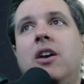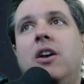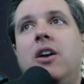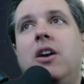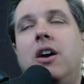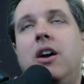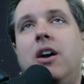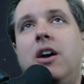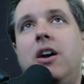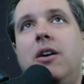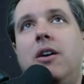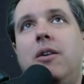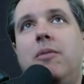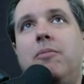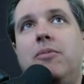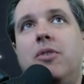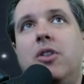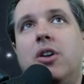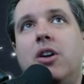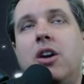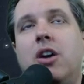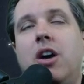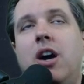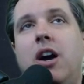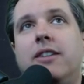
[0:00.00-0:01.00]

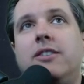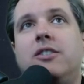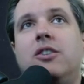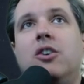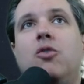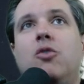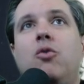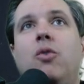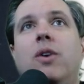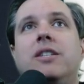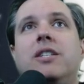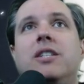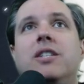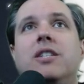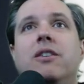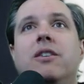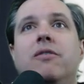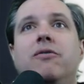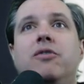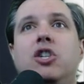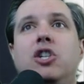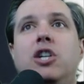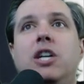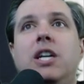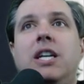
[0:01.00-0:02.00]
the consequences
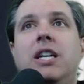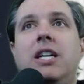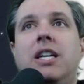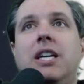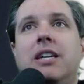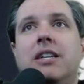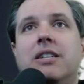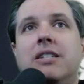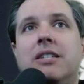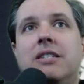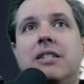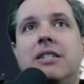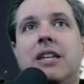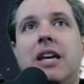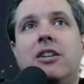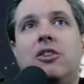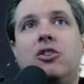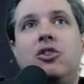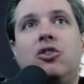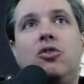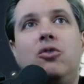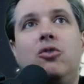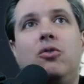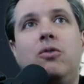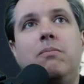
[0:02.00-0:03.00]
of cheating set a
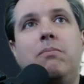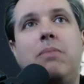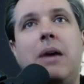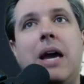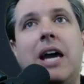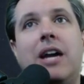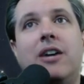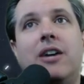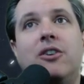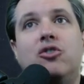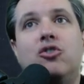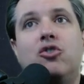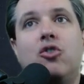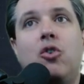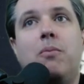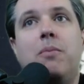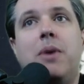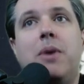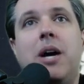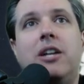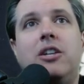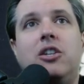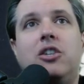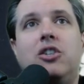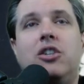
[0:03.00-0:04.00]
student back so
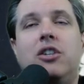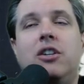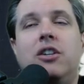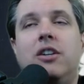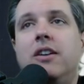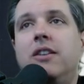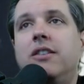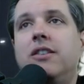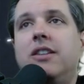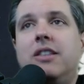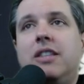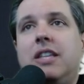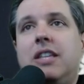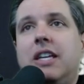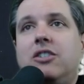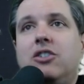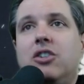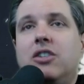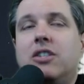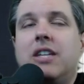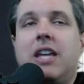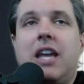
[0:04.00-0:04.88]
much that they just